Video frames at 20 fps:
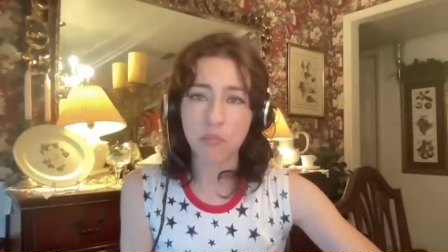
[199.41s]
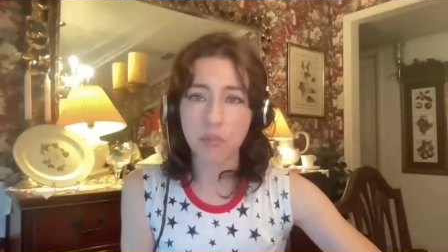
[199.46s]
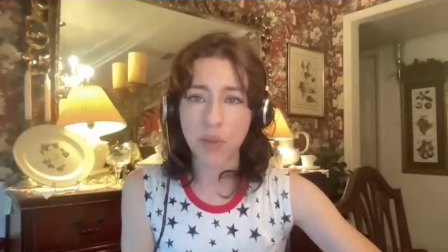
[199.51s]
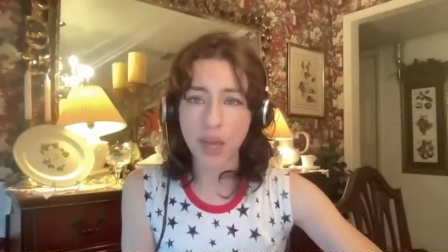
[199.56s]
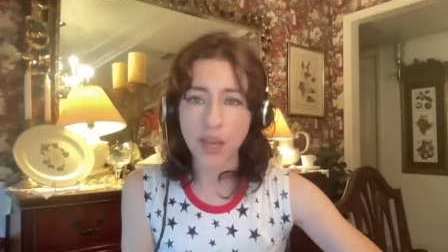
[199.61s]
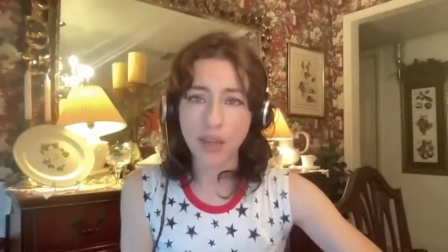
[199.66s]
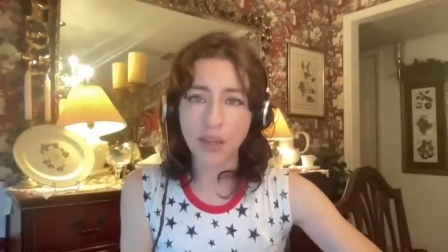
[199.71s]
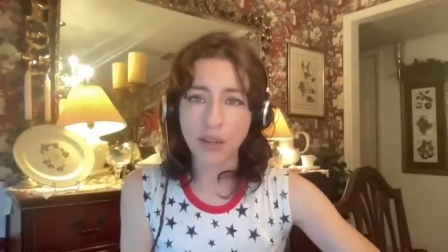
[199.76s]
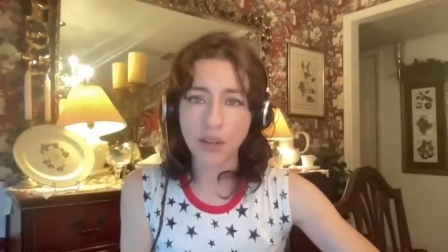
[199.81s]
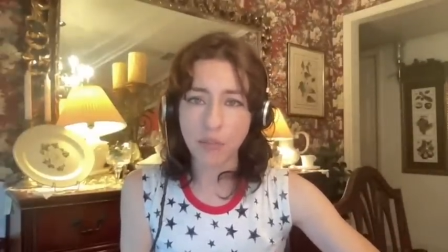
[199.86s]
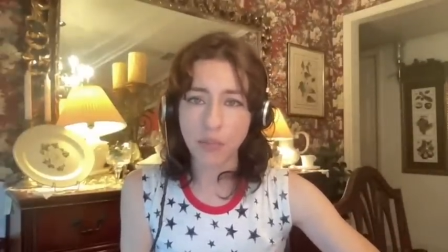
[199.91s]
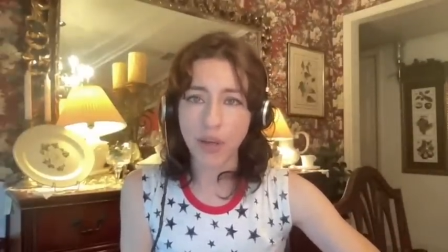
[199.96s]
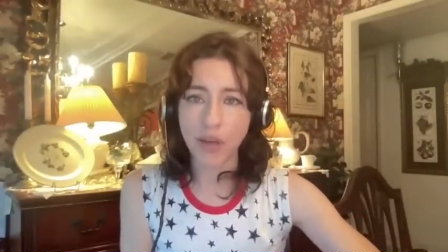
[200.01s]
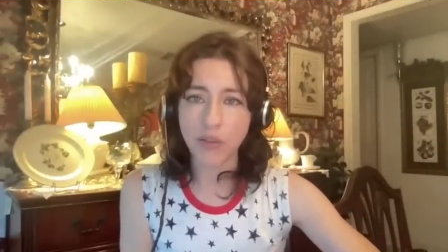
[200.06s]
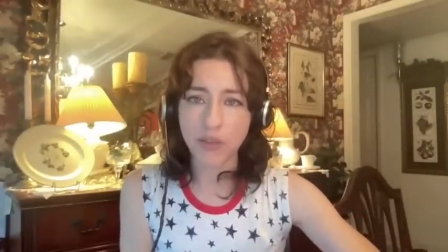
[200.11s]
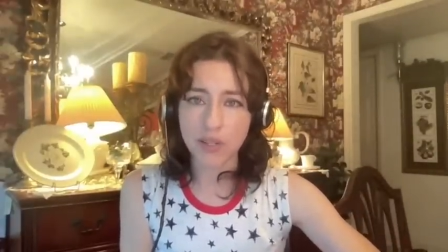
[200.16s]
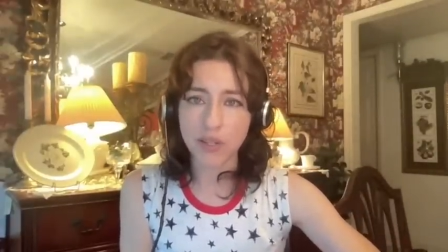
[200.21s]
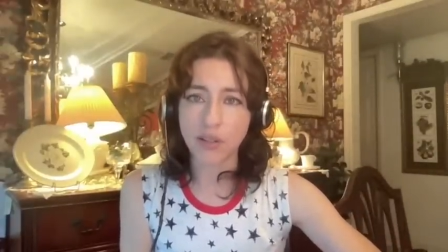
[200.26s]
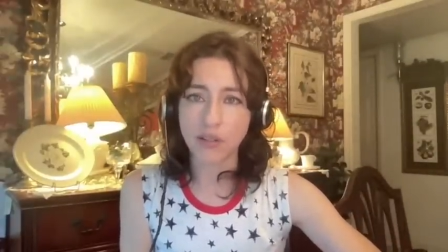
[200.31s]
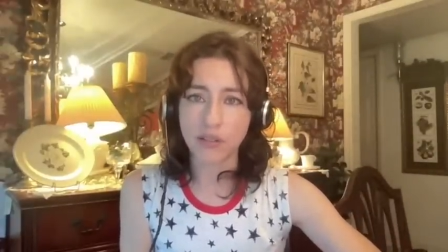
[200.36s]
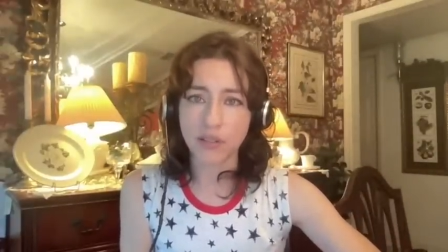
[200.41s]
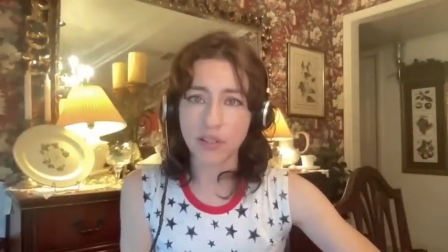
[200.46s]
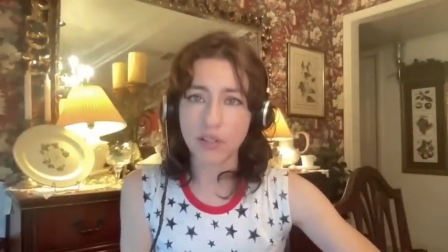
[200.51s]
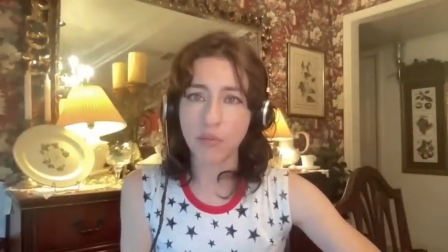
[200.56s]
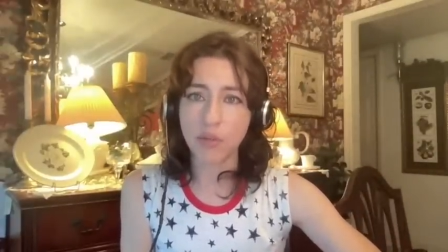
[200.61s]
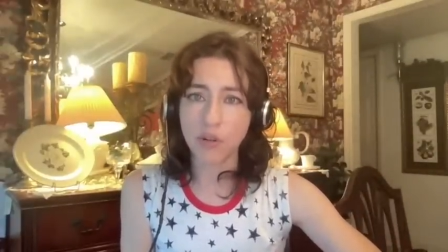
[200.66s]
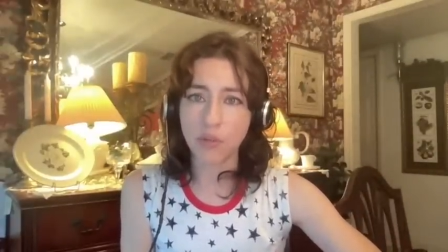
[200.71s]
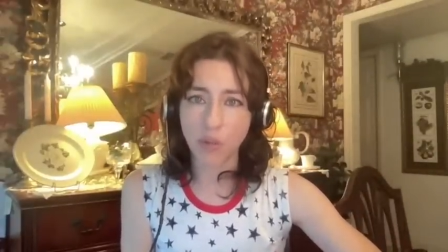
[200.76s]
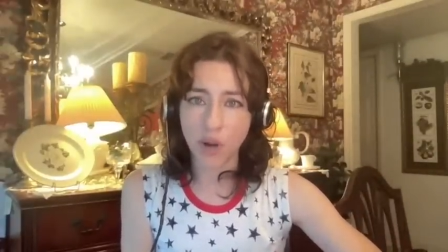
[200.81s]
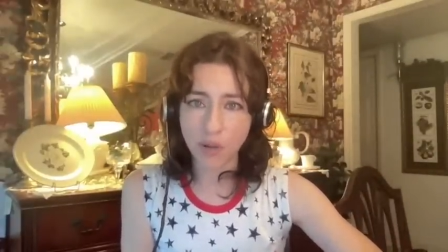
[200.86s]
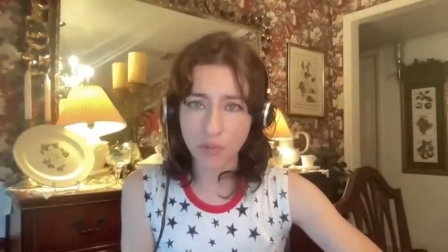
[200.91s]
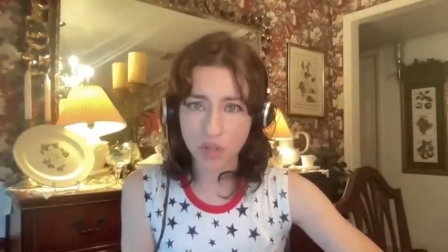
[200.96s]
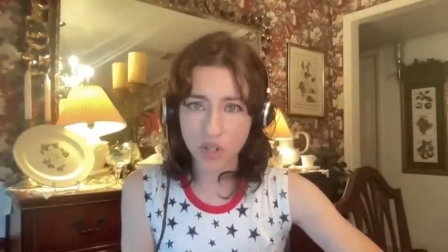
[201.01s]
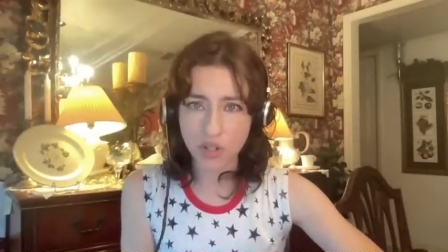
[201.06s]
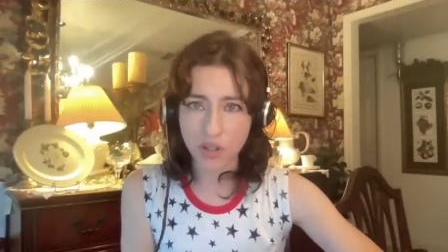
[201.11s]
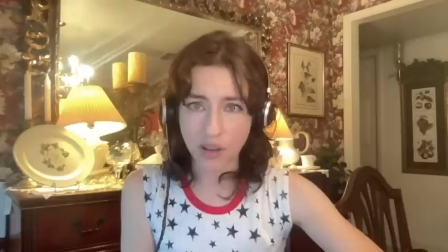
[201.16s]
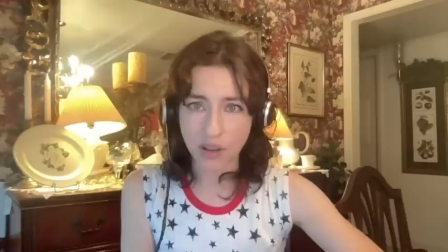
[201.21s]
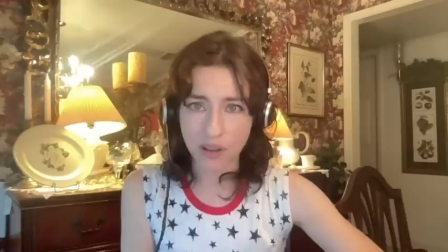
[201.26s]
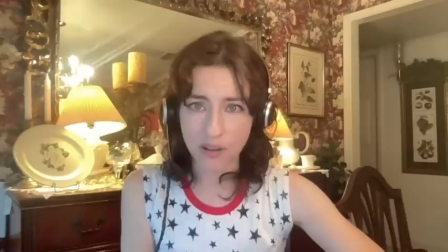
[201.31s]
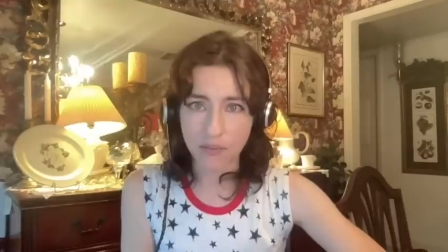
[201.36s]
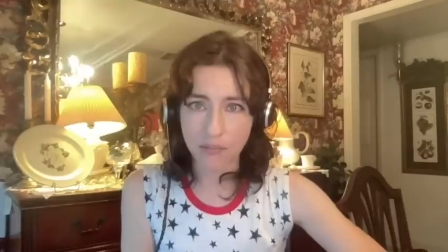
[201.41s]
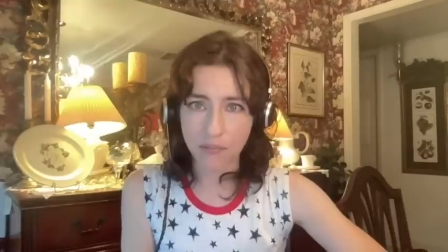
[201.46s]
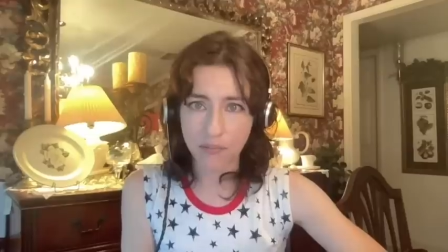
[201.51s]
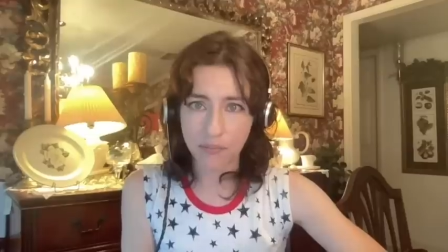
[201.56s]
made about Till Lindemann and Rammstein.